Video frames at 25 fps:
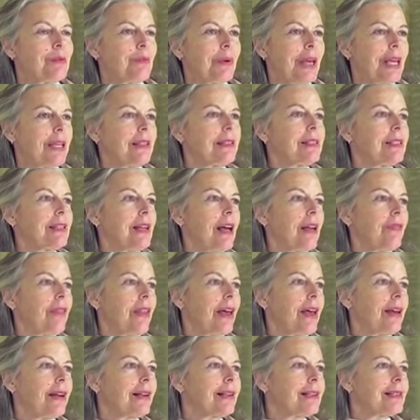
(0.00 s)
based on
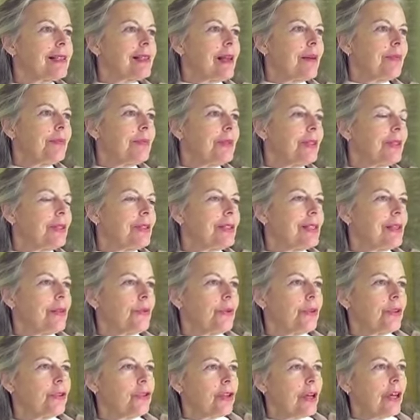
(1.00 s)
that acceptance and
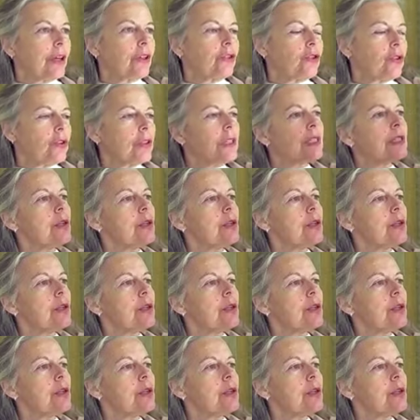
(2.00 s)
rejection.